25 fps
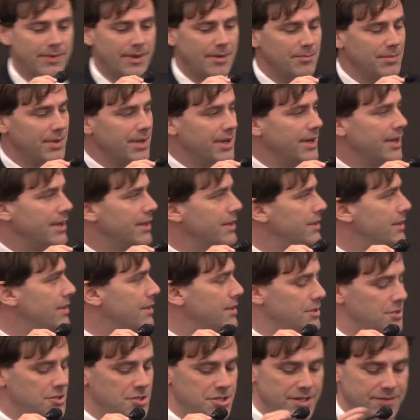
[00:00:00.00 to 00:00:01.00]
going to
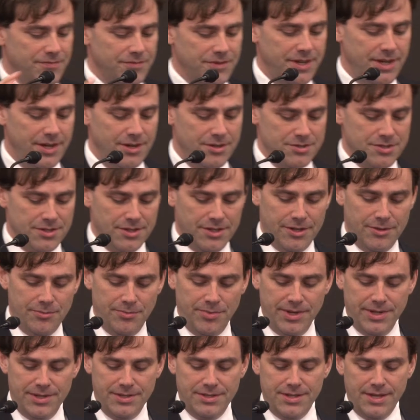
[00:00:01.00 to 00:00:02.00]
shift gears a little
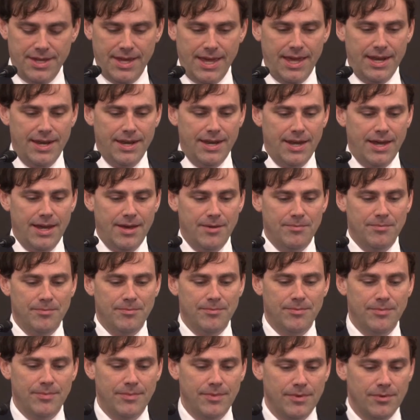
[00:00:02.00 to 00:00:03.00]
bit and
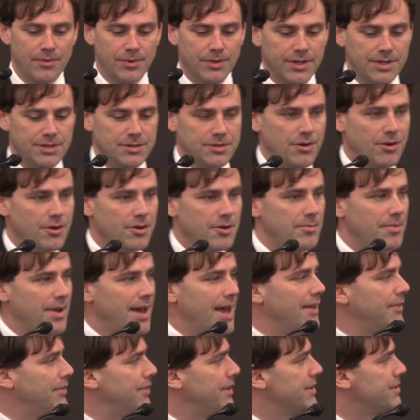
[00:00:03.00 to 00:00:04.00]
really talk
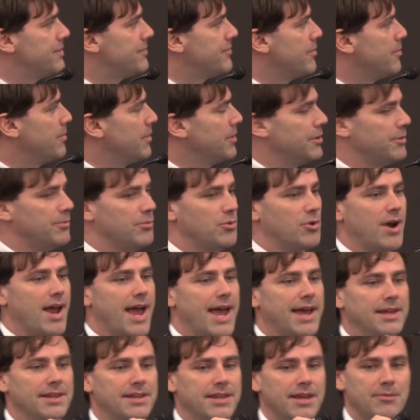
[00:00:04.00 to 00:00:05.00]
about this from a little more
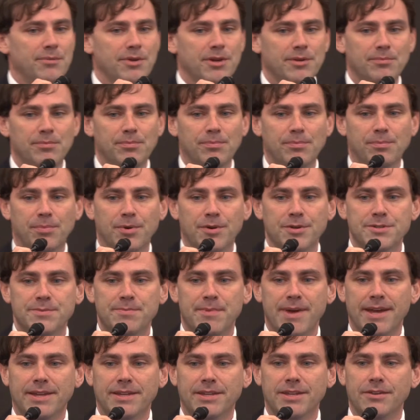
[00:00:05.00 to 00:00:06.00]
academic
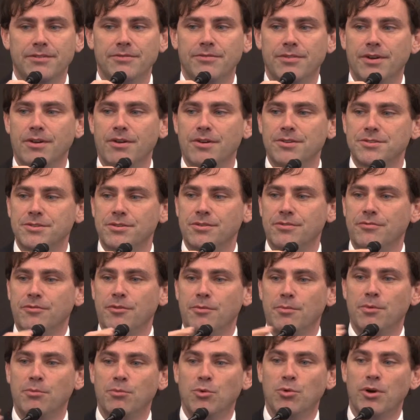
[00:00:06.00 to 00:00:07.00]
perspective and also
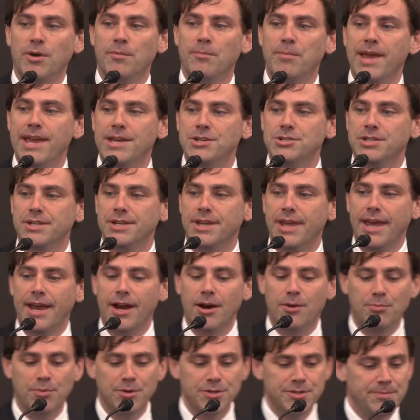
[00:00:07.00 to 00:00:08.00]
from a more patient
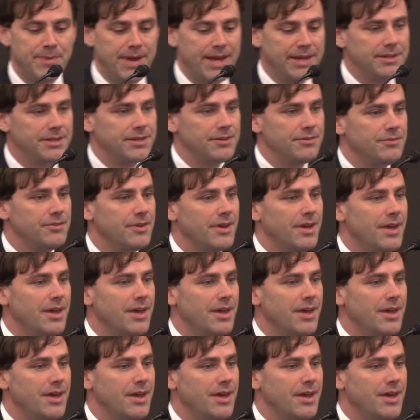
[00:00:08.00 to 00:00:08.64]
care perspective.